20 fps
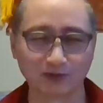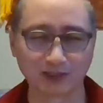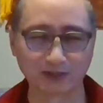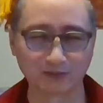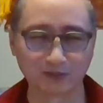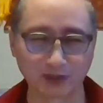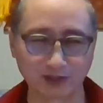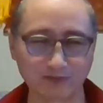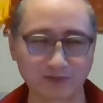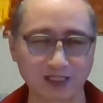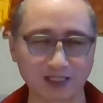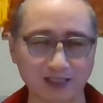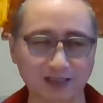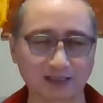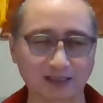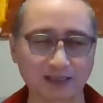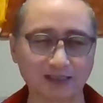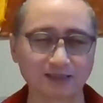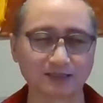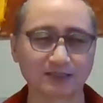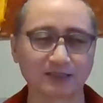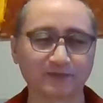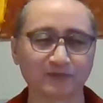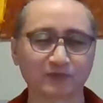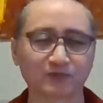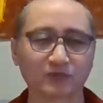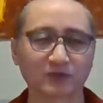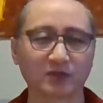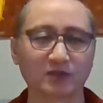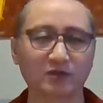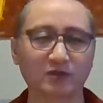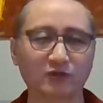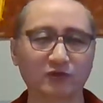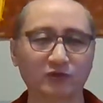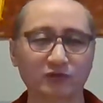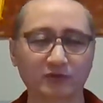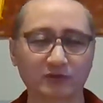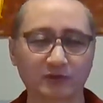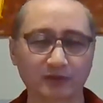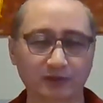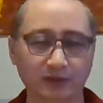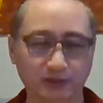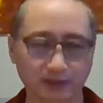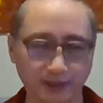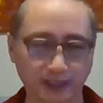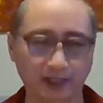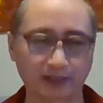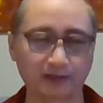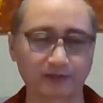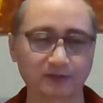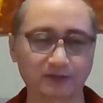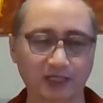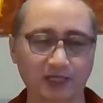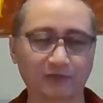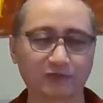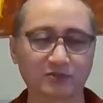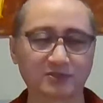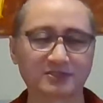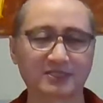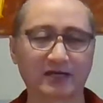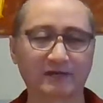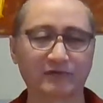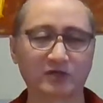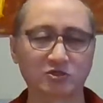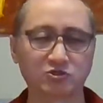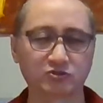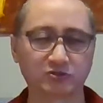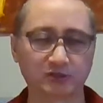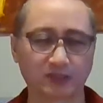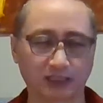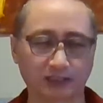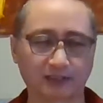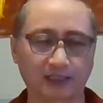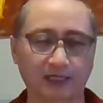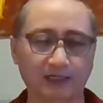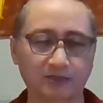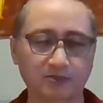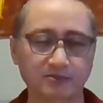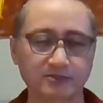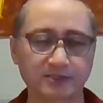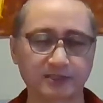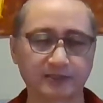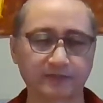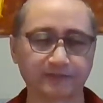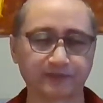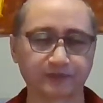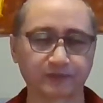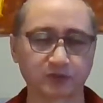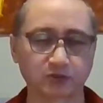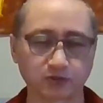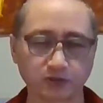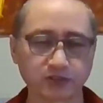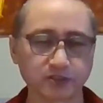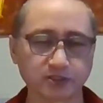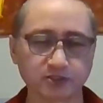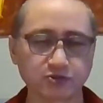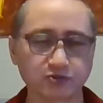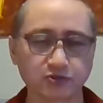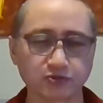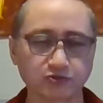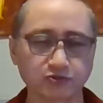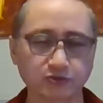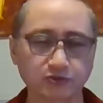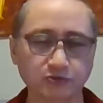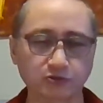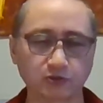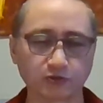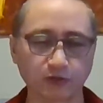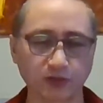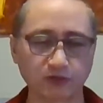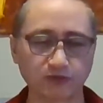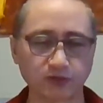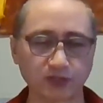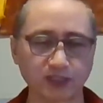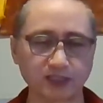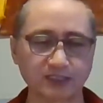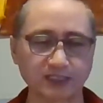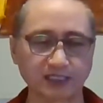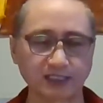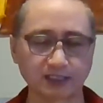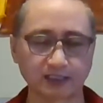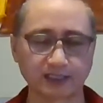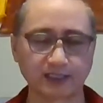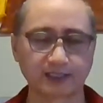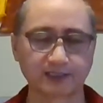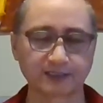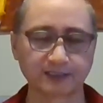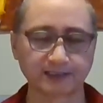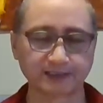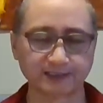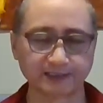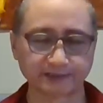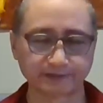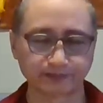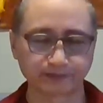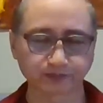what meaning is, die with starvation, like that. You see, so it is so true. So when we dedicate